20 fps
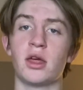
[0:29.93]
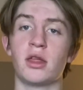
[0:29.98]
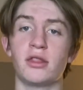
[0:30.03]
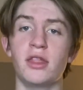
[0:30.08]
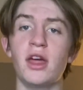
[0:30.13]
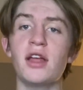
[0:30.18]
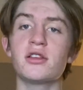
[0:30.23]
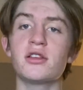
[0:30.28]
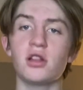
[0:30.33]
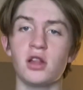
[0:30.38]

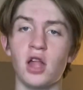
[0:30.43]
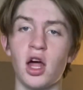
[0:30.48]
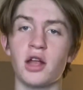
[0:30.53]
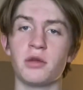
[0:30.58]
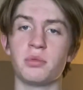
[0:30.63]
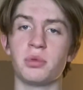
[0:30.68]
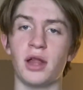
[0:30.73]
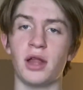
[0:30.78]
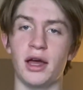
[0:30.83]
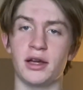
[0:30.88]
That's a lot
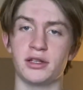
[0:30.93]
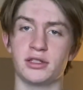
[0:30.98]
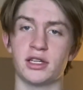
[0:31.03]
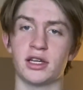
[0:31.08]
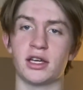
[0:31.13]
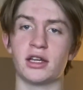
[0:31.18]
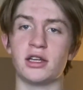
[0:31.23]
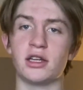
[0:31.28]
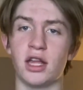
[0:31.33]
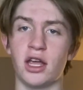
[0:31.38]
of
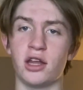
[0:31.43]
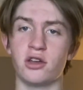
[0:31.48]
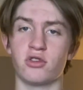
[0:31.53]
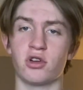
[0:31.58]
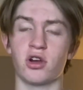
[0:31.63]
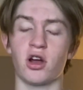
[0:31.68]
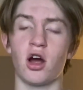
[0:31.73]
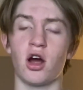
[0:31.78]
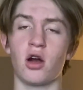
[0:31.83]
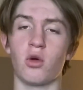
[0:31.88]
plastic
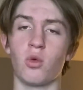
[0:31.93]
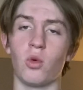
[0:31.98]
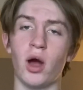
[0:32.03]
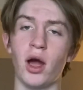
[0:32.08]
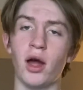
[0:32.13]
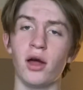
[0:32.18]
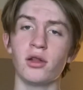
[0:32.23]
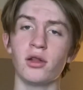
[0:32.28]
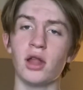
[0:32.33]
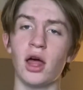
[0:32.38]
endangering our
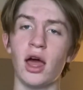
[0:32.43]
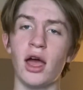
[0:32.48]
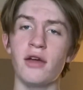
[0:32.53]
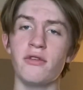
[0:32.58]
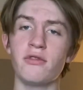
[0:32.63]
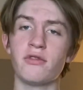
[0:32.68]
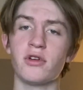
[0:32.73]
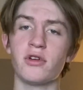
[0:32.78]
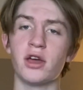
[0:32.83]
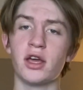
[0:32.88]

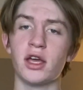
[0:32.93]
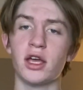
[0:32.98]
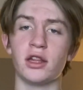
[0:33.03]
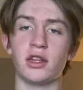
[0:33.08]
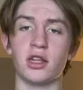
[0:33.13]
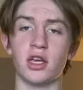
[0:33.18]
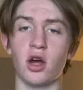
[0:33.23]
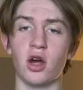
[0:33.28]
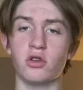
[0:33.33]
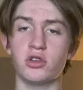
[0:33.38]
wildlife in
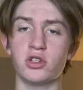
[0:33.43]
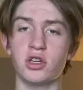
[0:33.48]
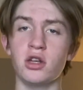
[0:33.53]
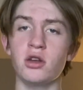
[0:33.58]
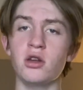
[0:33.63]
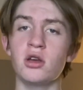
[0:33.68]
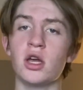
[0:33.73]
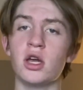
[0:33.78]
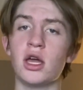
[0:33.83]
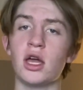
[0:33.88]
the
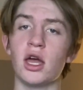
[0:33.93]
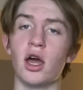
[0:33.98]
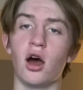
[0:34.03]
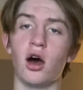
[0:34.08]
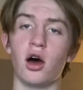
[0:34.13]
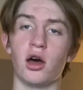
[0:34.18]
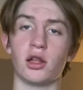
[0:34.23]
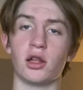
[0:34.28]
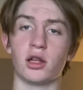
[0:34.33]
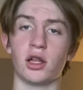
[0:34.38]
ocean,
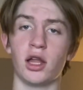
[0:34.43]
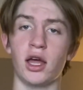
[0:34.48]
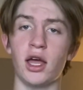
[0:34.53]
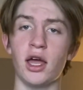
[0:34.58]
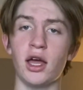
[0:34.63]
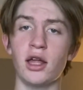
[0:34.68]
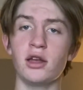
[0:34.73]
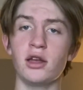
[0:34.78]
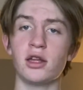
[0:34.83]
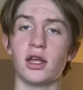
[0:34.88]
on
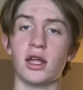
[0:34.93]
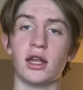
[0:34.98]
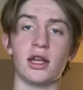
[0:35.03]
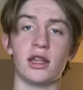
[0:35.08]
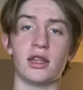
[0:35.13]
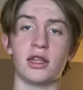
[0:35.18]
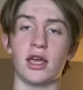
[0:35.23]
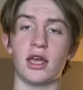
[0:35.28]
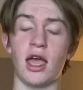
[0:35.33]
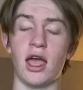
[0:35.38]
land, and
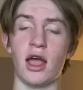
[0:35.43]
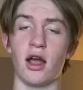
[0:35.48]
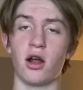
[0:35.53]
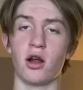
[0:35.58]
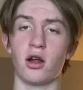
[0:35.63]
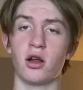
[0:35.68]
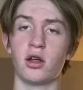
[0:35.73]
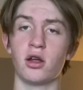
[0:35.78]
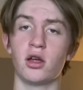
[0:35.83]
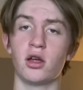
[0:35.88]
in the air.